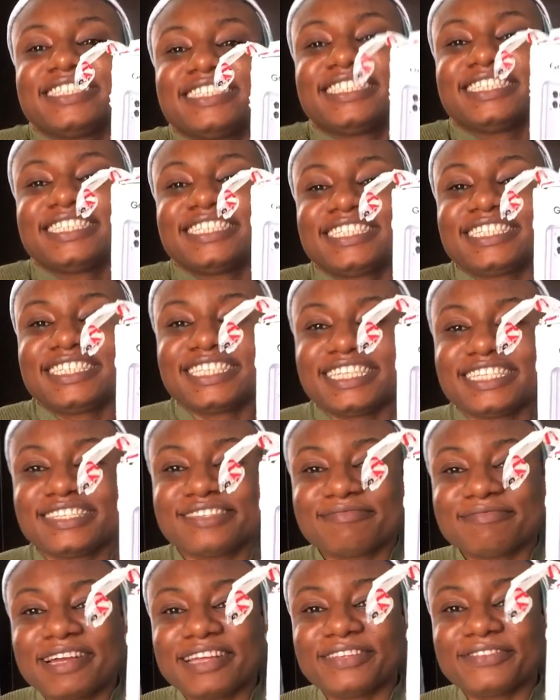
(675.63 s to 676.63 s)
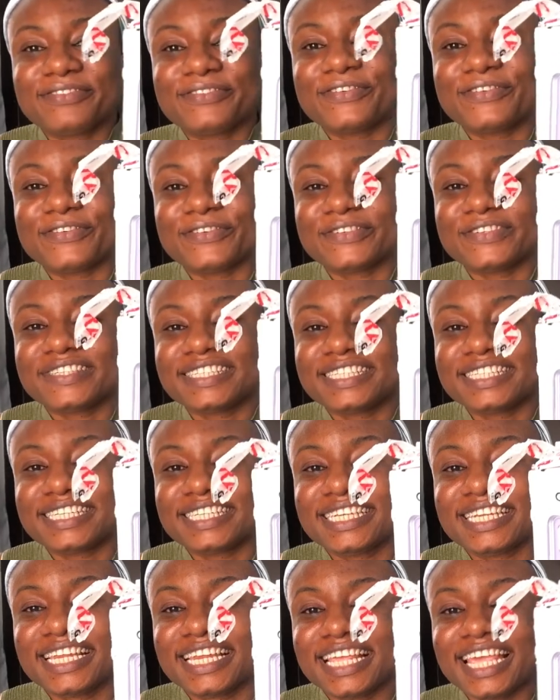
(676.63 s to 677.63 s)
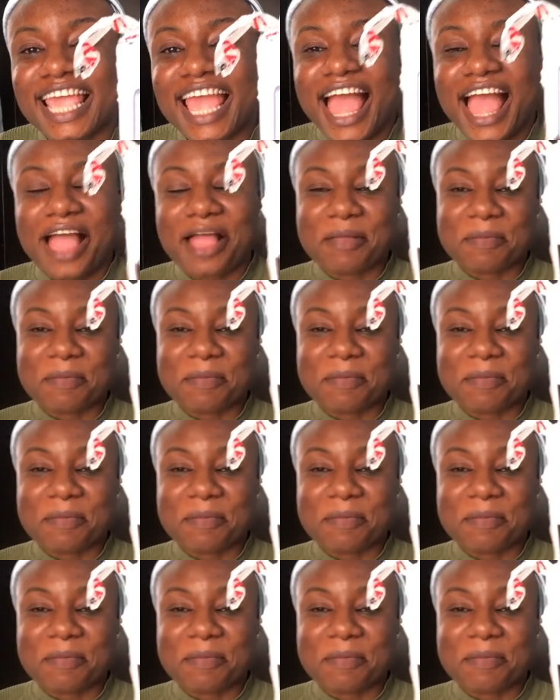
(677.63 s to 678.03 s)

This is a smartphone. Yeah,